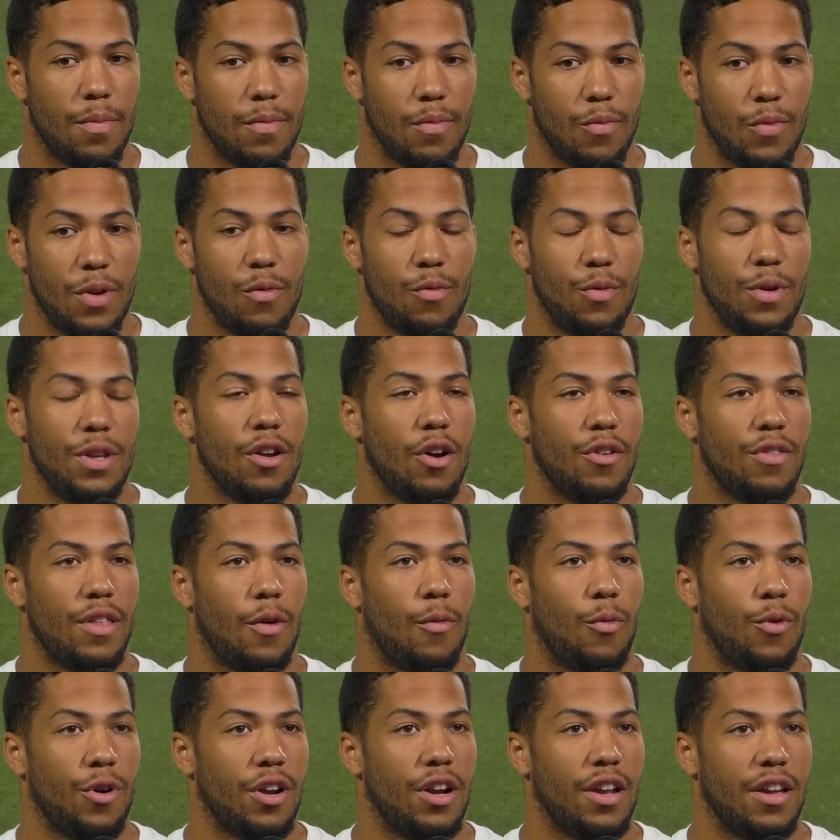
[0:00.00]
we know
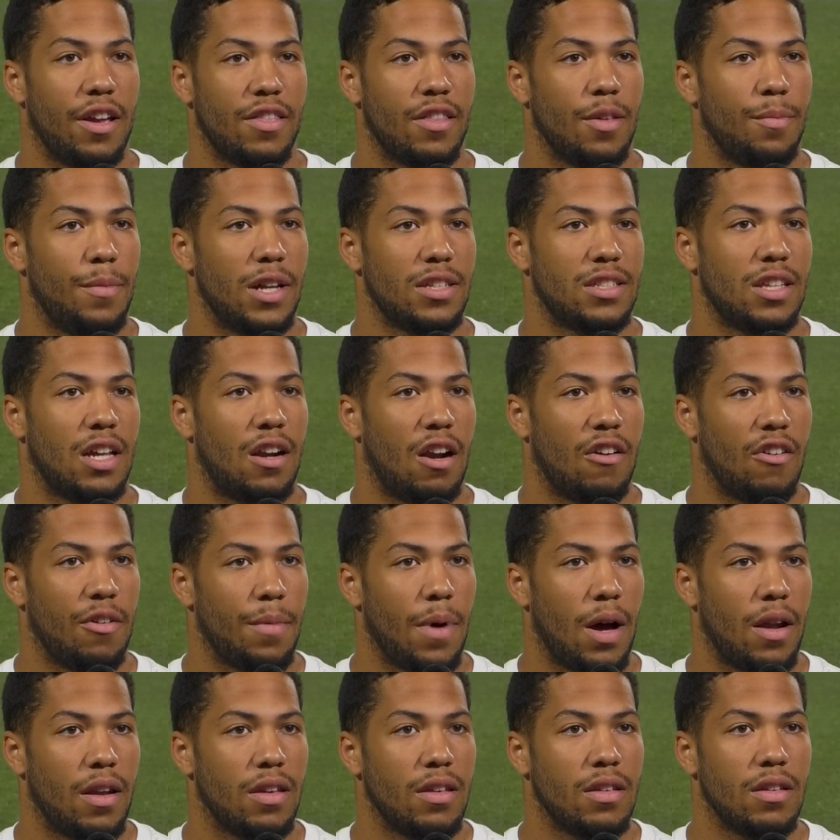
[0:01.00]
that we're going to get the best out of
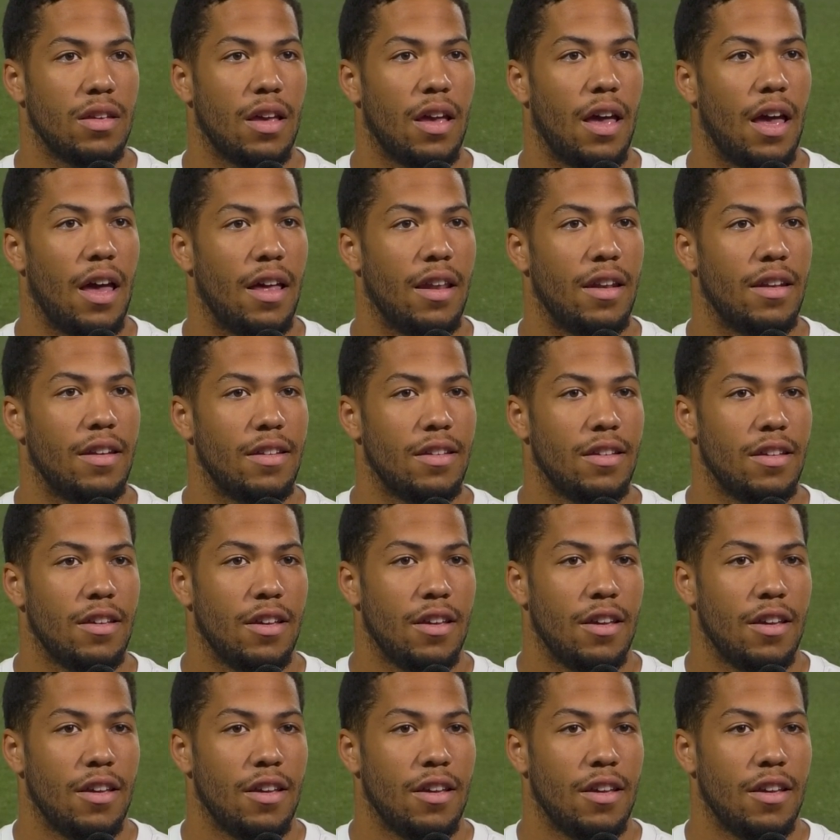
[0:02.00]
everybody, and,